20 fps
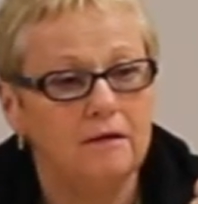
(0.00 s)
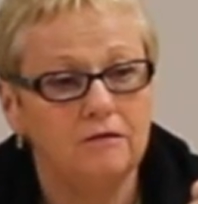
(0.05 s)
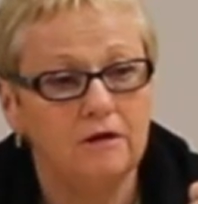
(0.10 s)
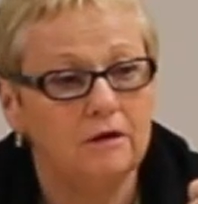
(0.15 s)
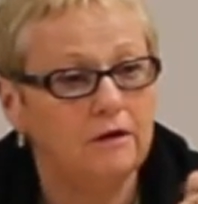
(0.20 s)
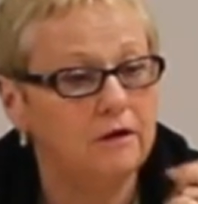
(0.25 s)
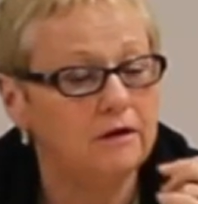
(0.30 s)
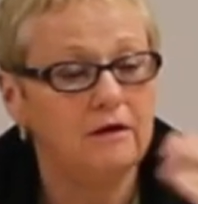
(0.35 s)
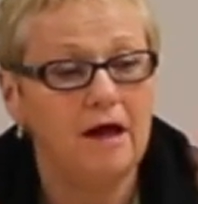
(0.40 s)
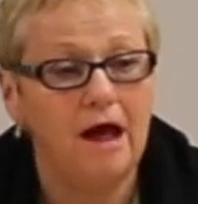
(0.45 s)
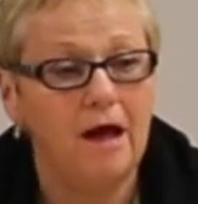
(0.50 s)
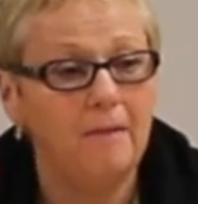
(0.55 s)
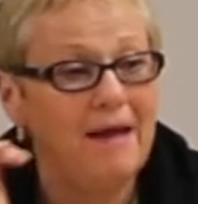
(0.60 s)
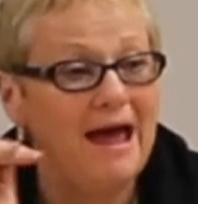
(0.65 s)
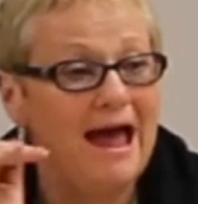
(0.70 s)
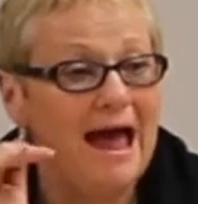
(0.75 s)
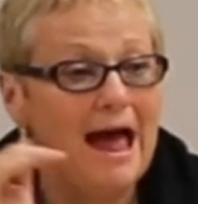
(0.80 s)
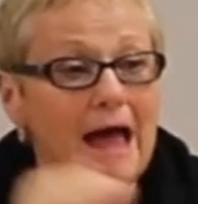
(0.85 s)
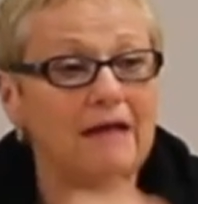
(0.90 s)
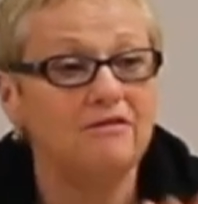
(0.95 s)
The good cop
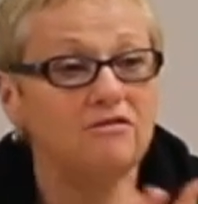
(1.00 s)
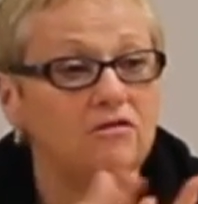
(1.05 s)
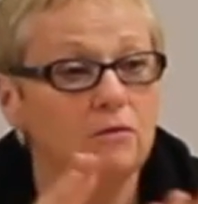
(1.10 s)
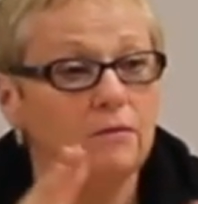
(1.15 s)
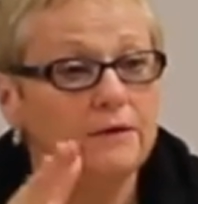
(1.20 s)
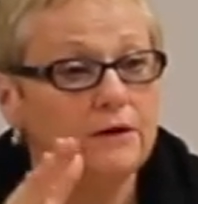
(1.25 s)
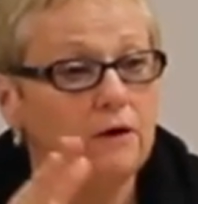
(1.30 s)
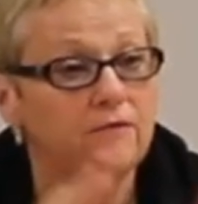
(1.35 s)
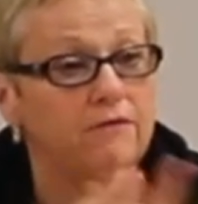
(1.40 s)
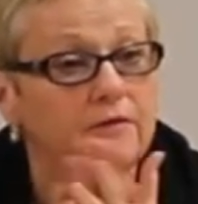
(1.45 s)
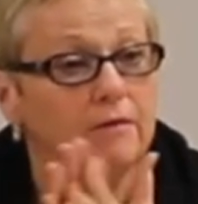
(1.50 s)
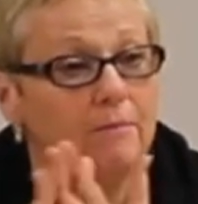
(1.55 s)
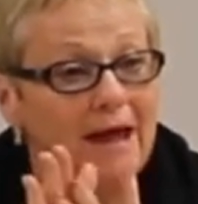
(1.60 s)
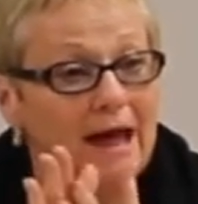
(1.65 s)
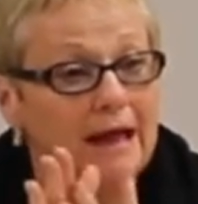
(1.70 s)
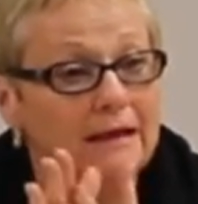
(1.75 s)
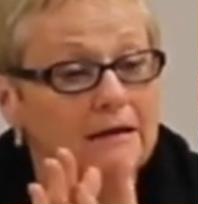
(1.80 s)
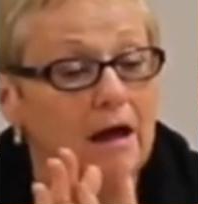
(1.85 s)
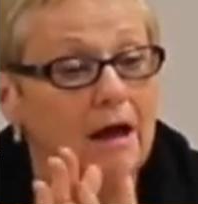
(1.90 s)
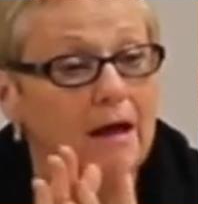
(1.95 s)
has to win over the
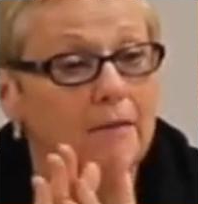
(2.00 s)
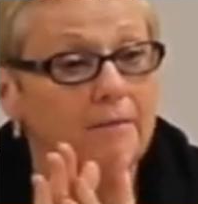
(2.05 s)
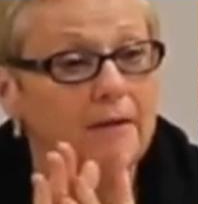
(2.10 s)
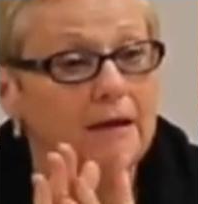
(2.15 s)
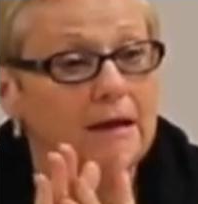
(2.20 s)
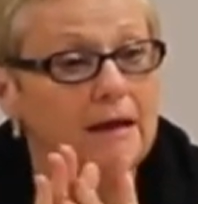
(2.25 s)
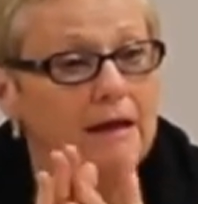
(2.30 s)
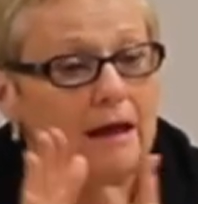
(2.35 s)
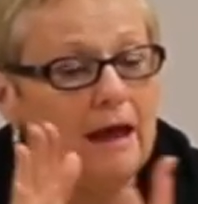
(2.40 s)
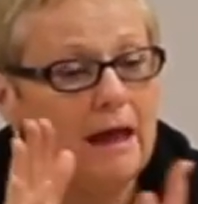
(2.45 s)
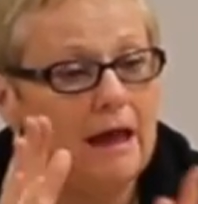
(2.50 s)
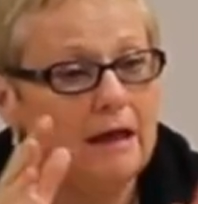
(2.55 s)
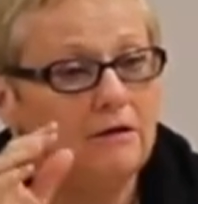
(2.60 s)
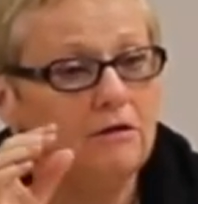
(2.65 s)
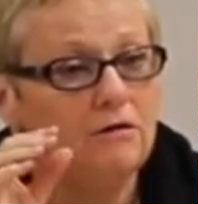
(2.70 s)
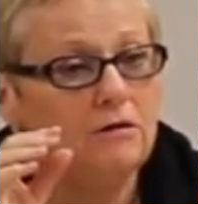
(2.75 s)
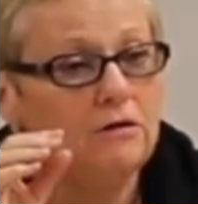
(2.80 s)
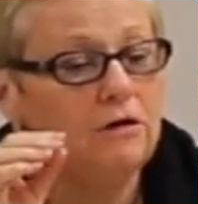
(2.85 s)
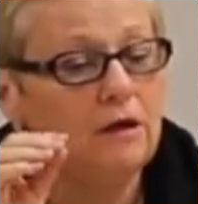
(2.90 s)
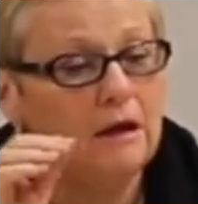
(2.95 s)
bad cop,
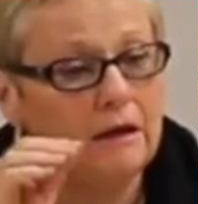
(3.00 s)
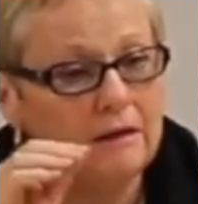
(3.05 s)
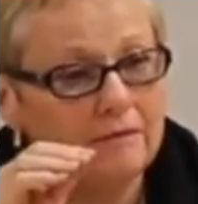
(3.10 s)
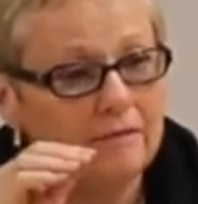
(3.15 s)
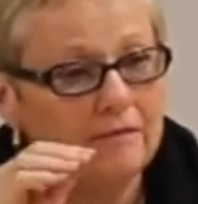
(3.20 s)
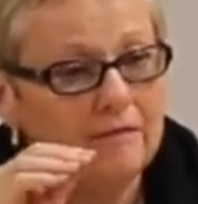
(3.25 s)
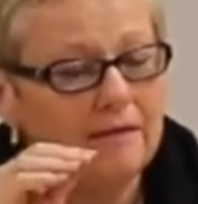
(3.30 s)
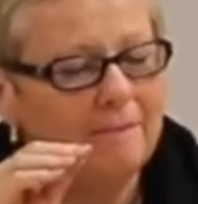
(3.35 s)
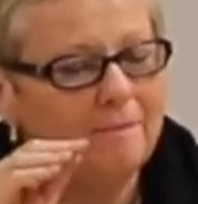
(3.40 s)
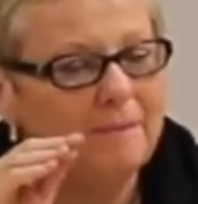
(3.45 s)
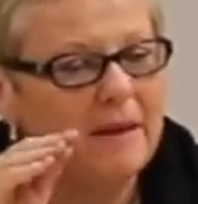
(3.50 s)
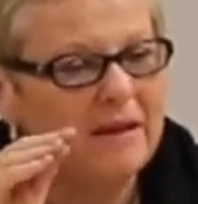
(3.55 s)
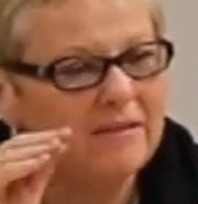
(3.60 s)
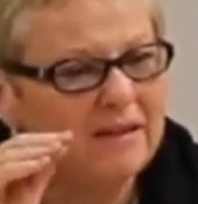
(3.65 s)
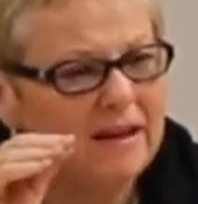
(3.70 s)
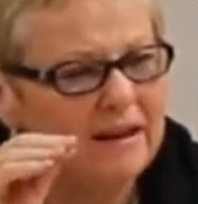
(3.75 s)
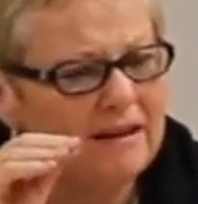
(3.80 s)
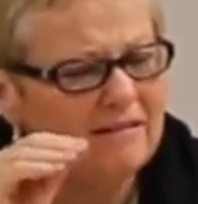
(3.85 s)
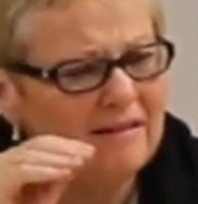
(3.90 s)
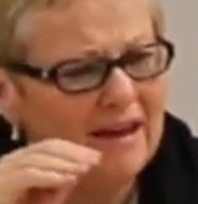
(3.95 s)
and it's
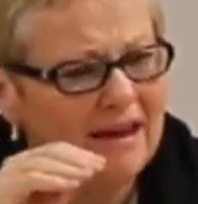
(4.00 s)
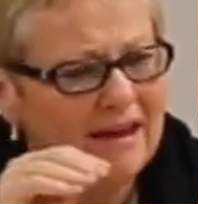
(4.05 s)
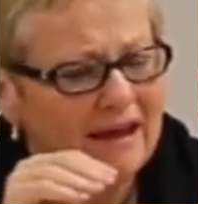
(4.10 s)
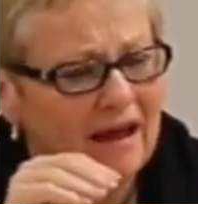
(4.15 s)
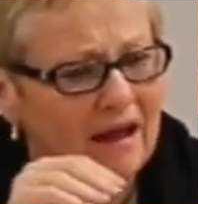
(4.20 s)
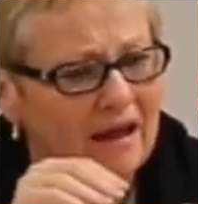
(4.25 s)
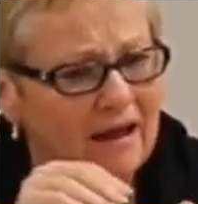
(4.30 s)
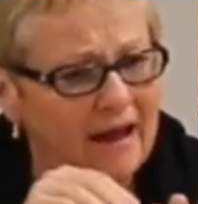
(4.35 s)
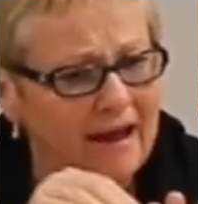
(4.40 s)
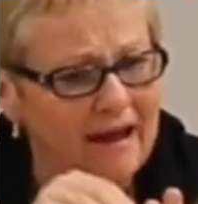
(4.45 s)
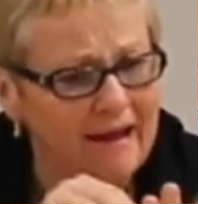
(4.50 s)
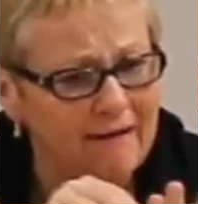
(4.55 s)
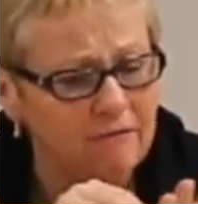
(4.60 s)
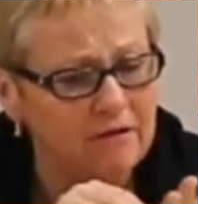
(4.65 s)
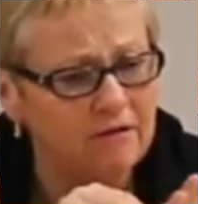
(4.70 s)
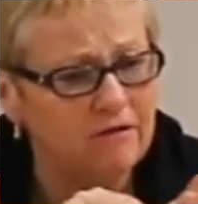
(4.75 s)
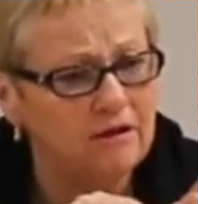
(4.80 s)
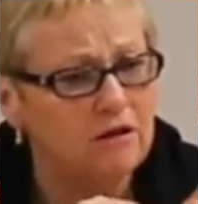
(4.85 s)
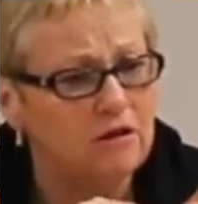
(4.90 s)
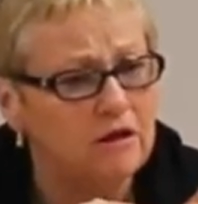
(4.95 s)
it's going to take
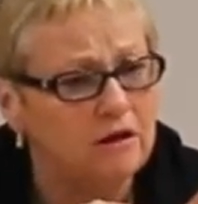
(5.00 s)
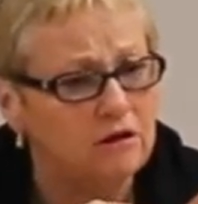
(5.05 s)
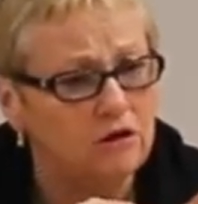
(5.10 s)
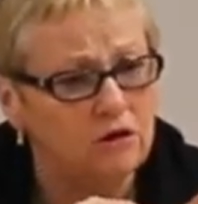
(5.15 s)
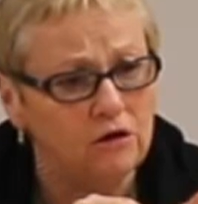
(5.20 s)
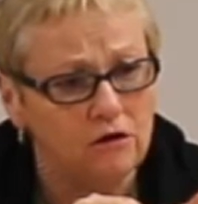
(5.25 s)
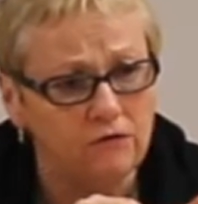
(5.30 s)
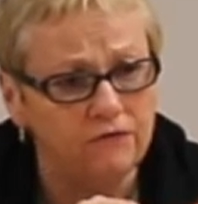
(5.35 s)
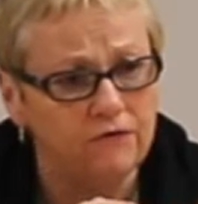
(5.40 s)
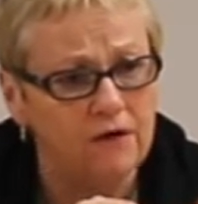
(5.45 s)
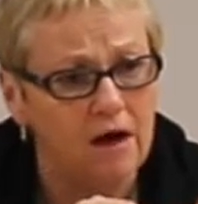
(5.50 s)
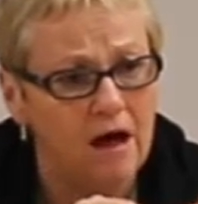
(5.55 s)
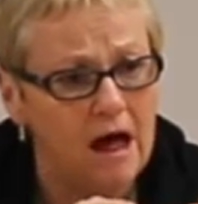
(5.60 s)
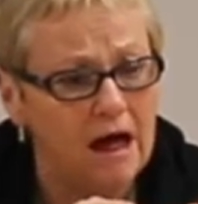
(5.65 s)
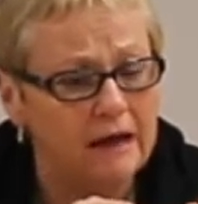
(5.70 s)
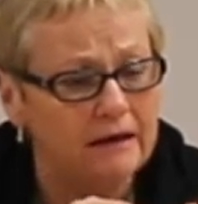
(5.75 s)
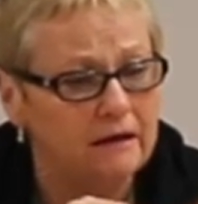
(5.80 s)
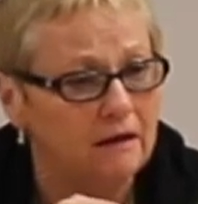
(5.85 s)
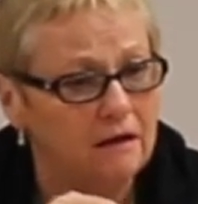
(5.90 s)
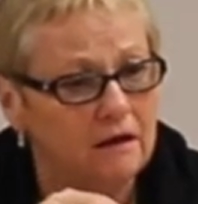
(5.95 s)
everything that you've
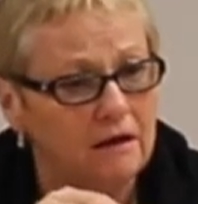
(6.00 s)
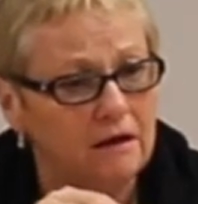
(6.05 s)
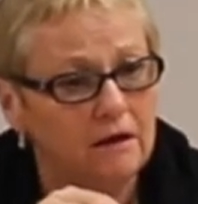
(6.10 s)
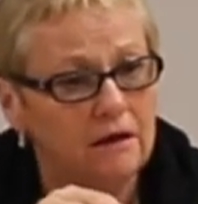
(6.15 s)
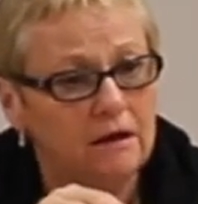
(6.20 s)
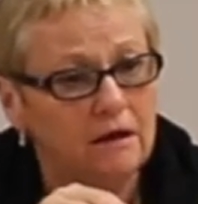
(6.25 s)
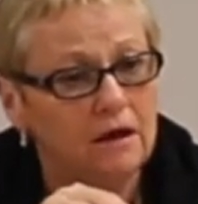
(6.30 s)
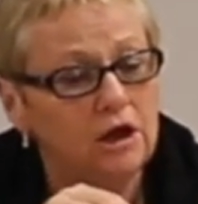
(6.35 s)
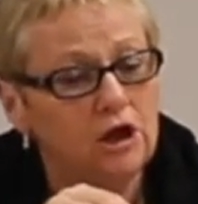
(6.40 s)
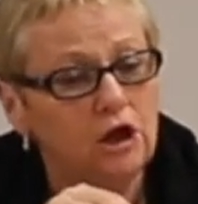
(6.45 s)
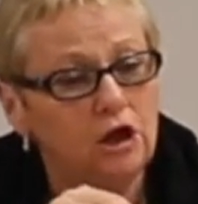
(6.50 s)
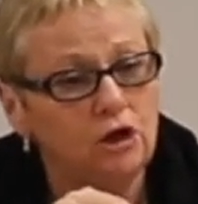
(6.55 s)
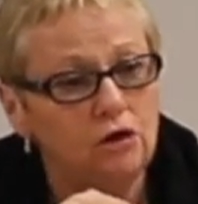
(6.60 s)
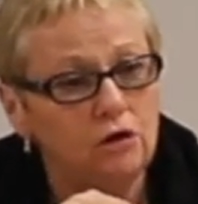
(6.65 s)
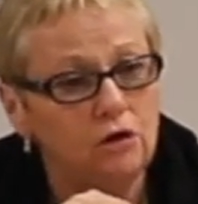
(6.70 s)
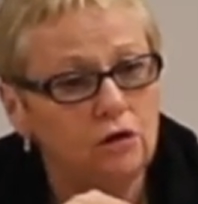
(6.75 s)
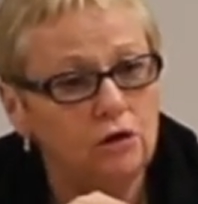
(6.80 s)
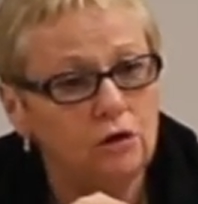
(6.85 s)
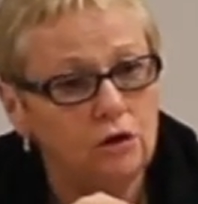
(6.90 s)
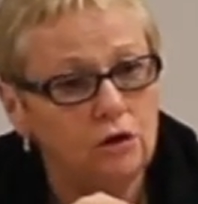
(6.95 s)
got in,